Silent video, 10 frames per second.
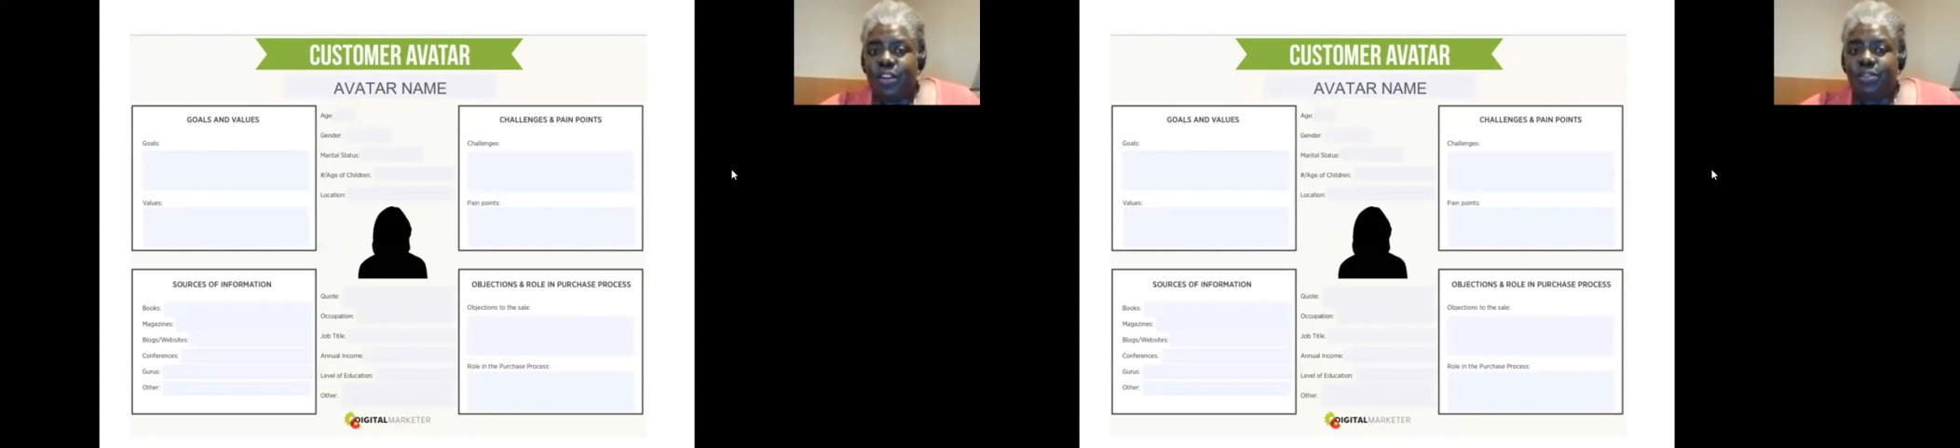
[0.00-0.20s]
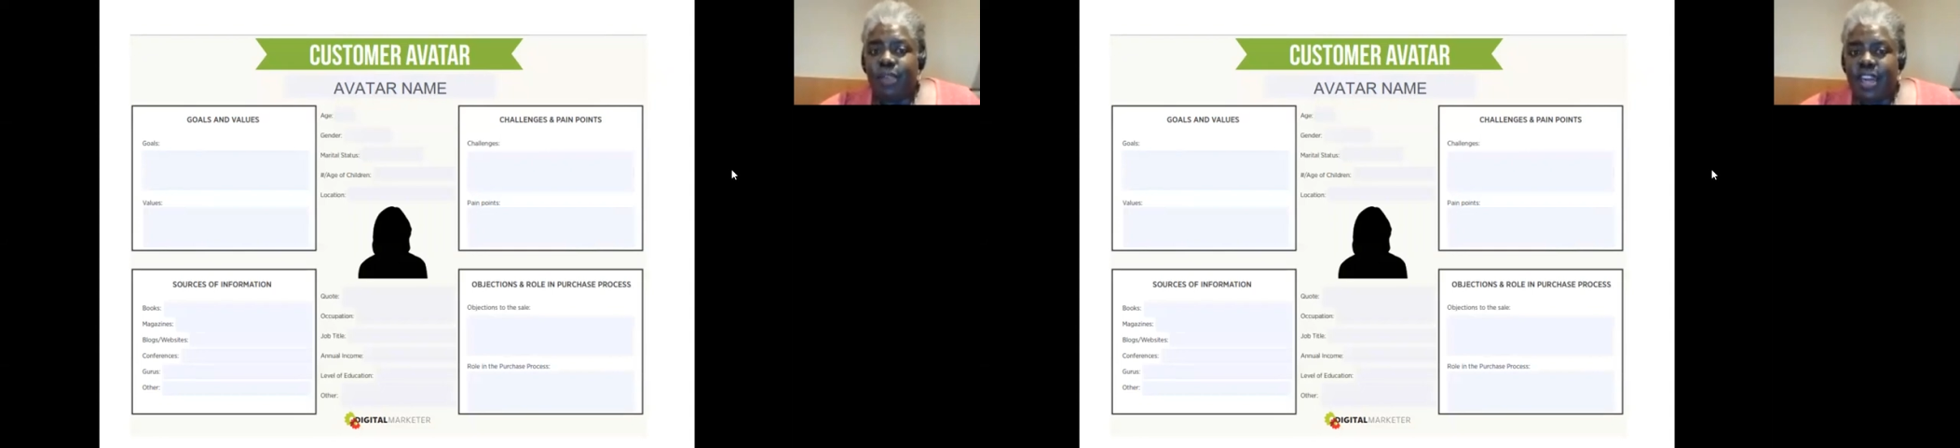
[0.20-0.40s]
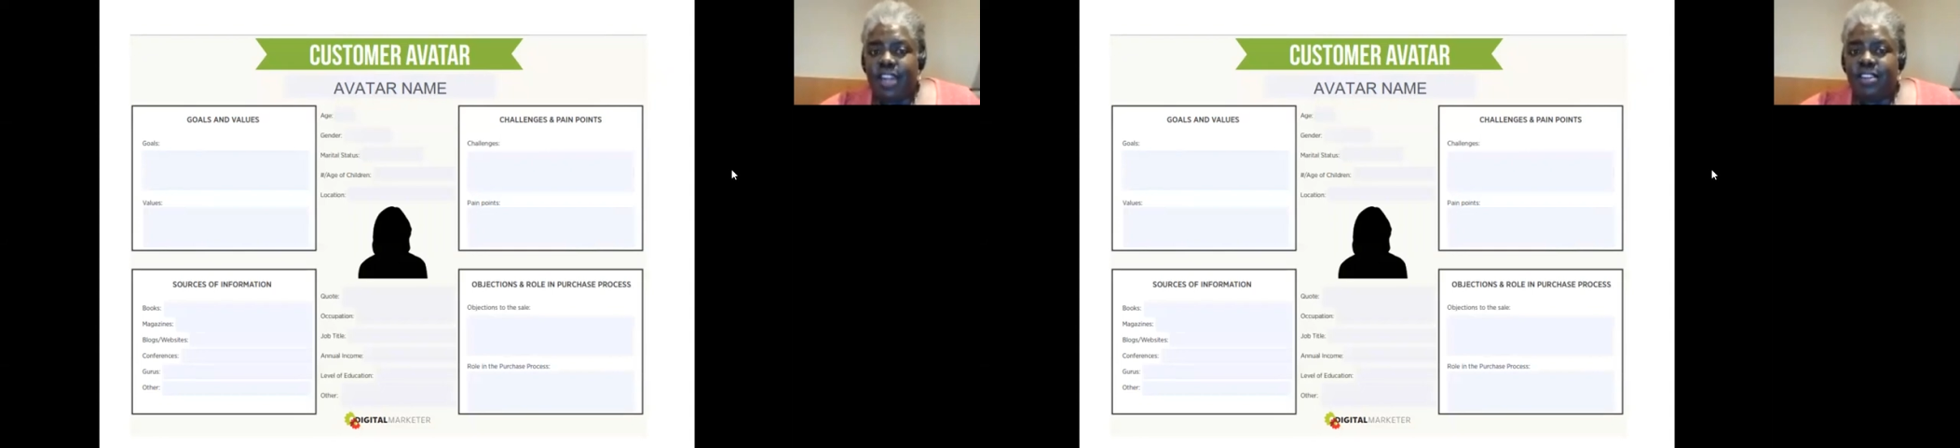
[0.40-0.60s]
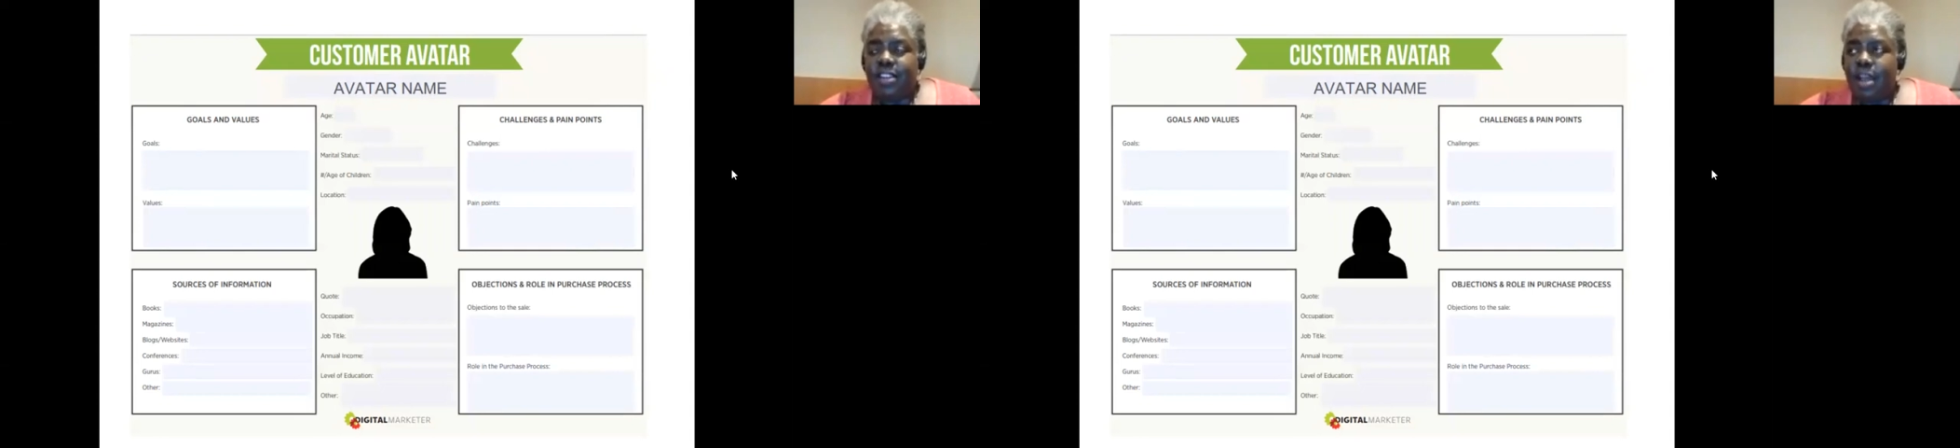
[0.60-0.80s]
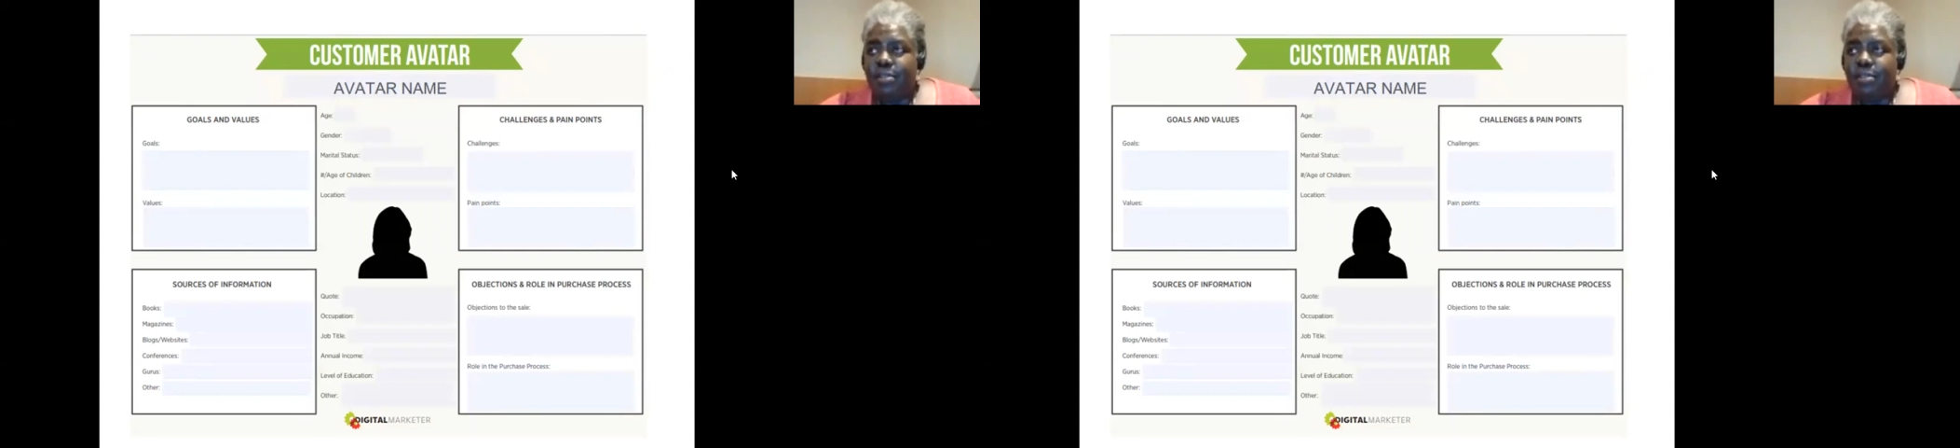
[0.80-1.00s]
is ready to
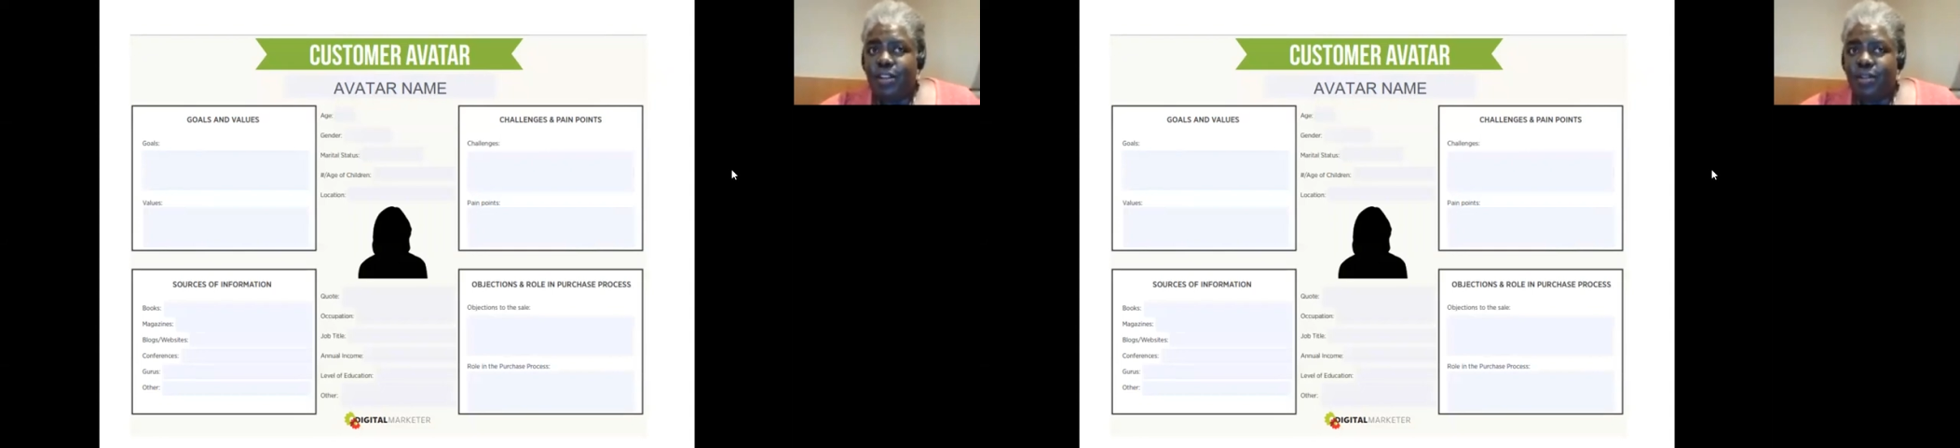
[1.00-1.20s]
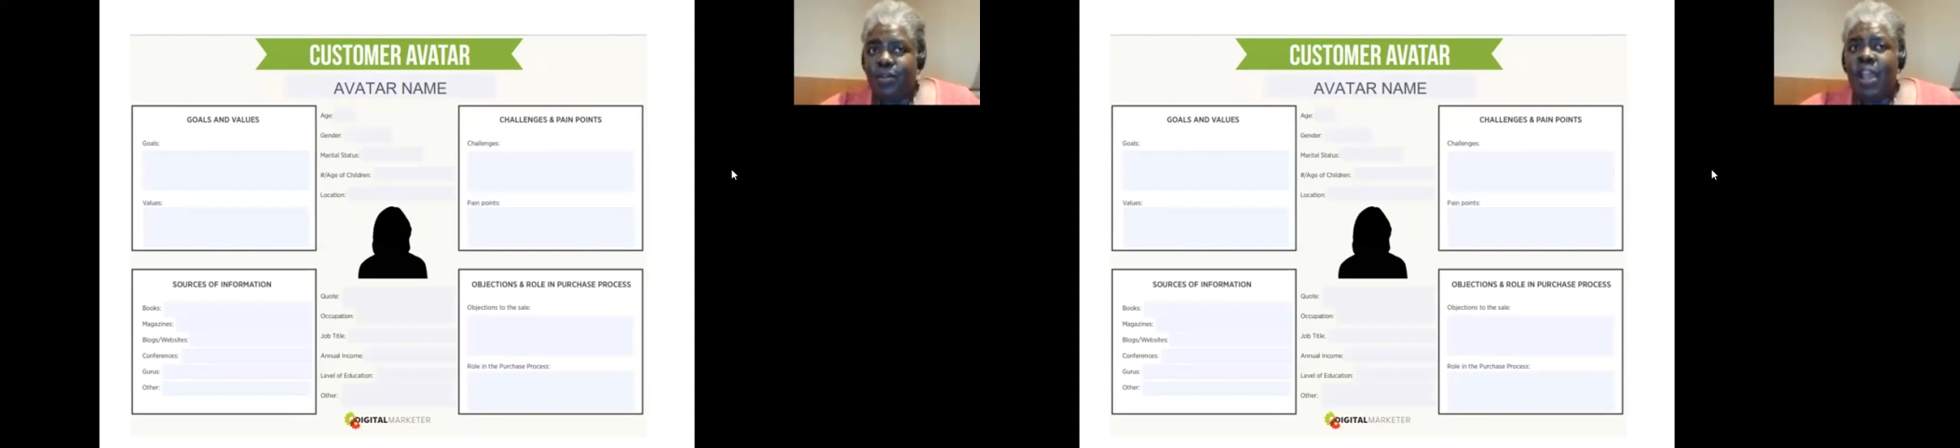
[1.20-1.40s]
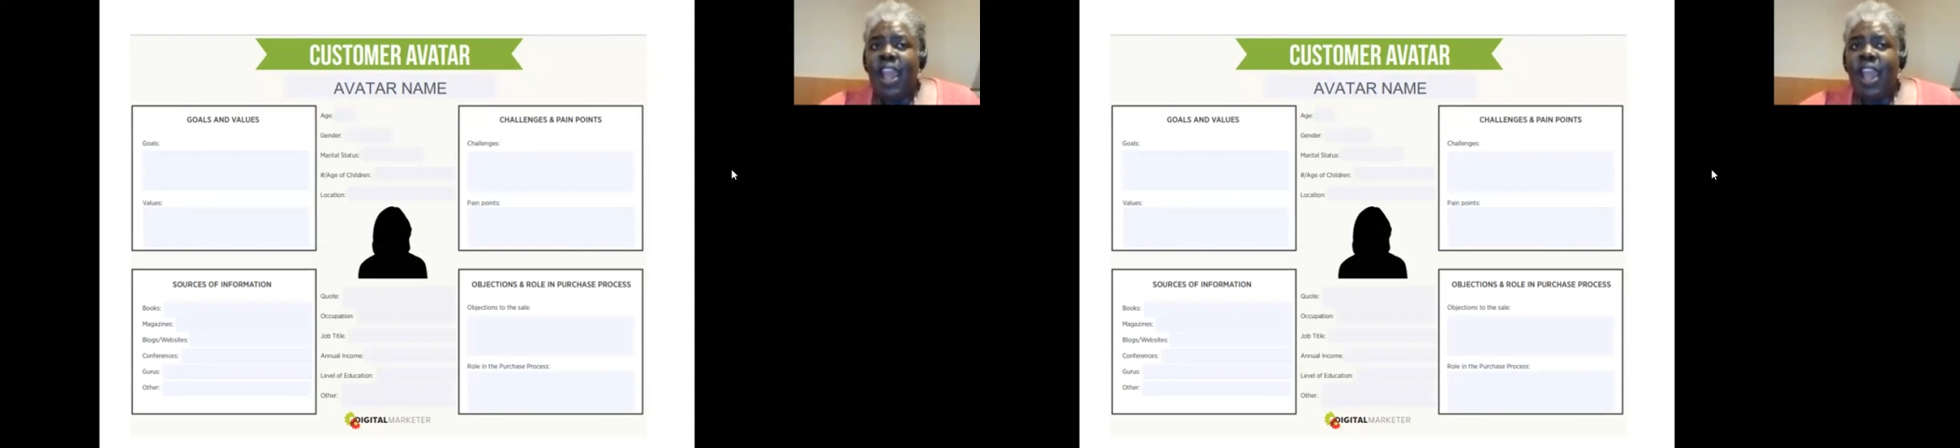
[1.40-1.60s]
come to you.